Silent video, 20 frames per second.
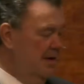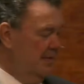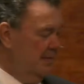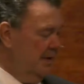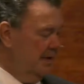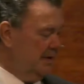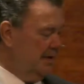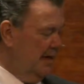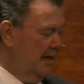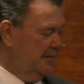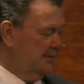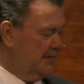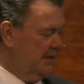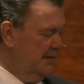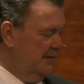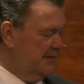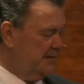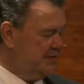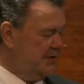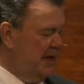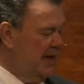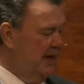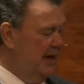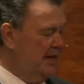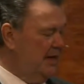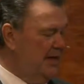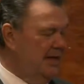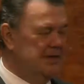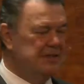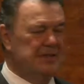Because the
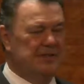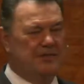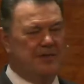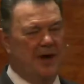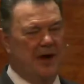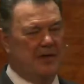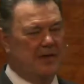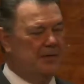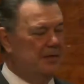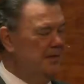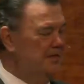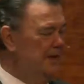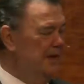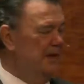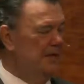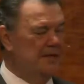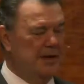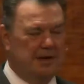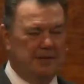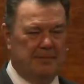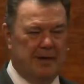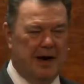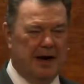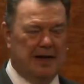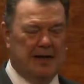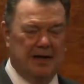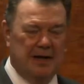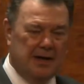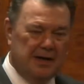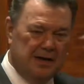Son is the Father revealed in a
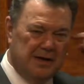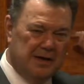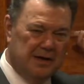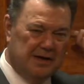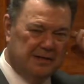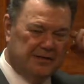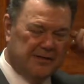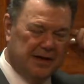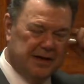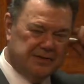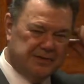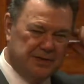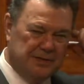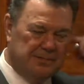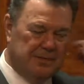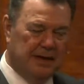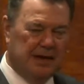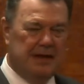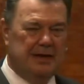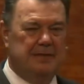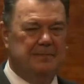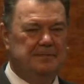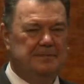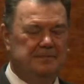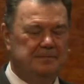body of flesh and blood.